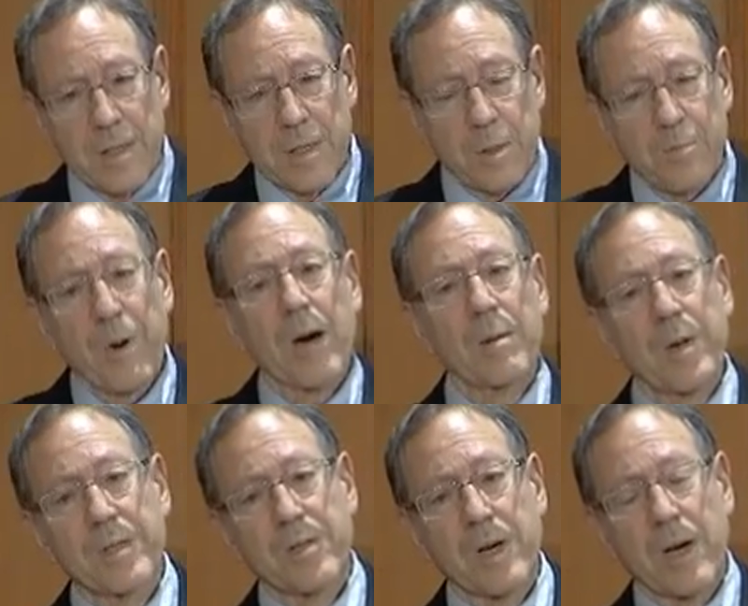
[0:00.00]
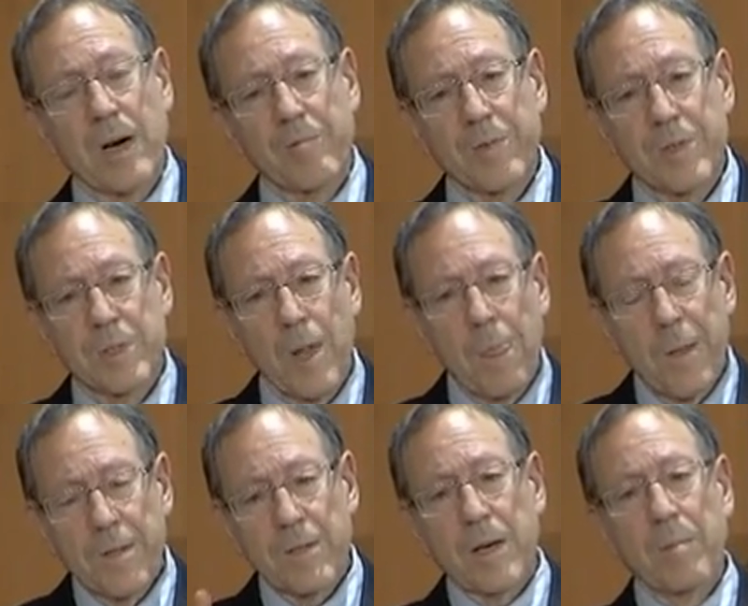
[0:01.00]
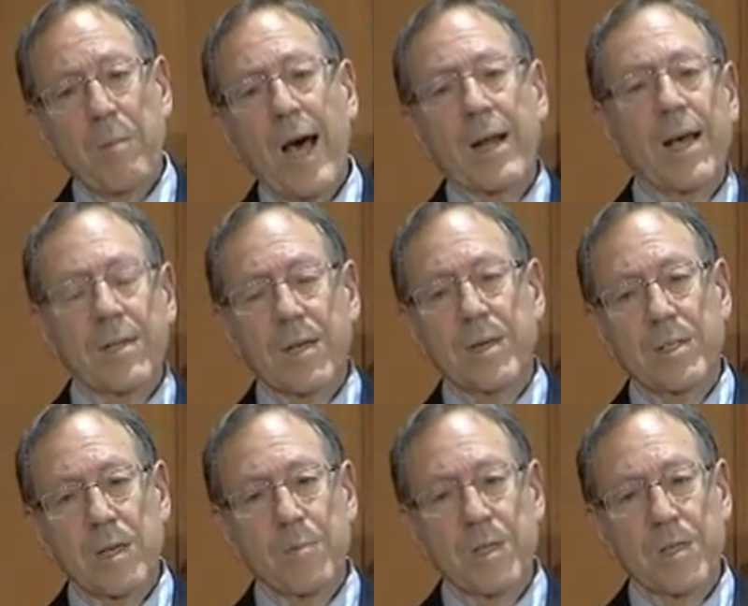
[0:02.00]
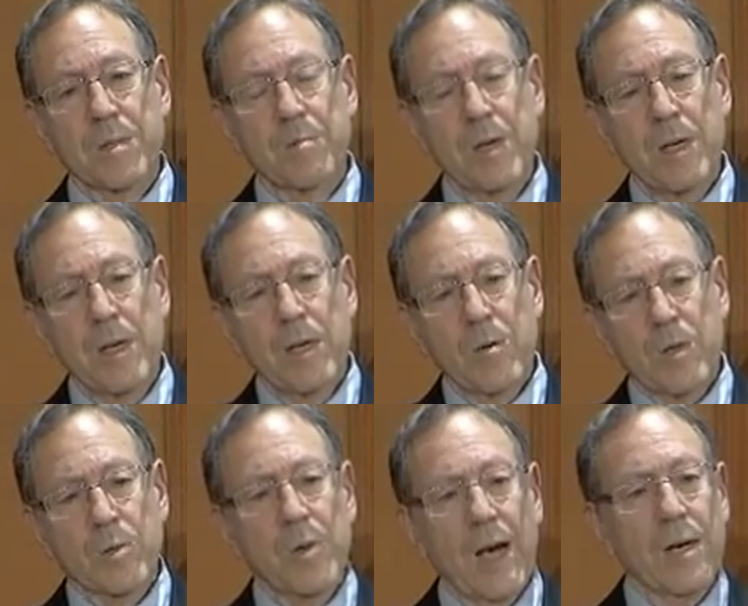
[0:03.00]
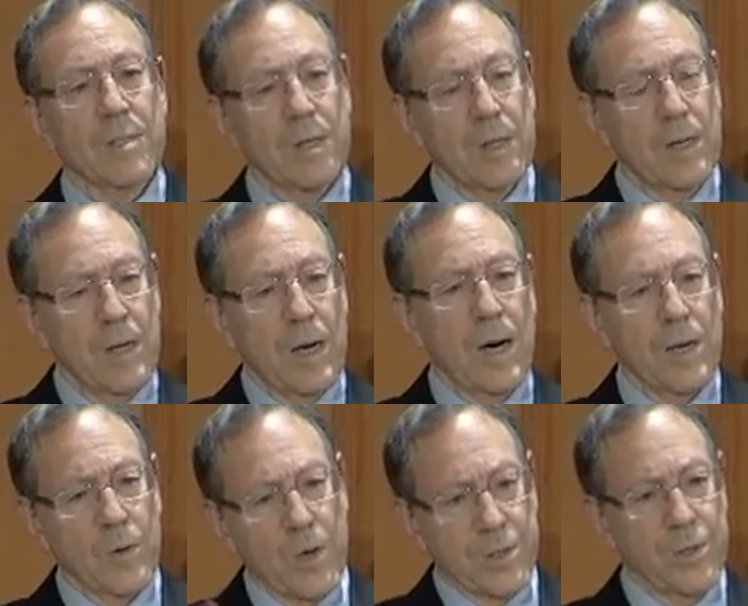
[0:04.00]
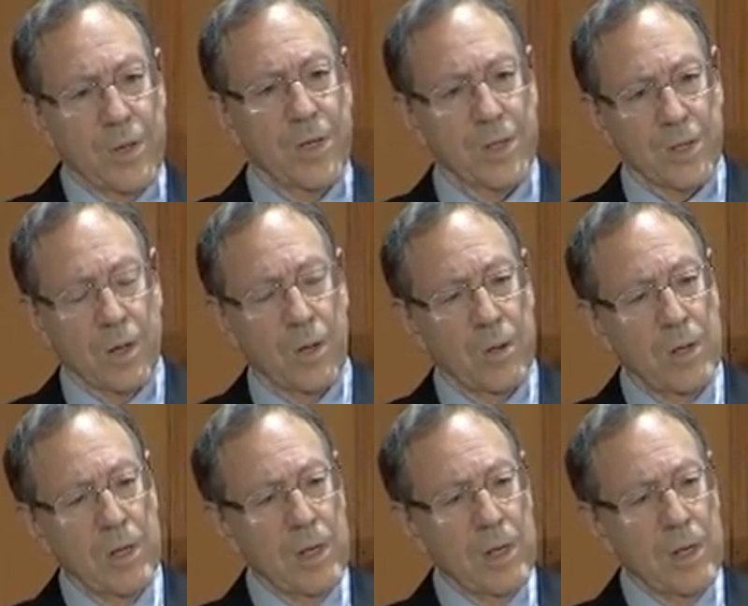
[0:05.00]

Inter-Parliamentary Conference to Combat Anti-Semitism, which we held in Ottawa 2 years ago,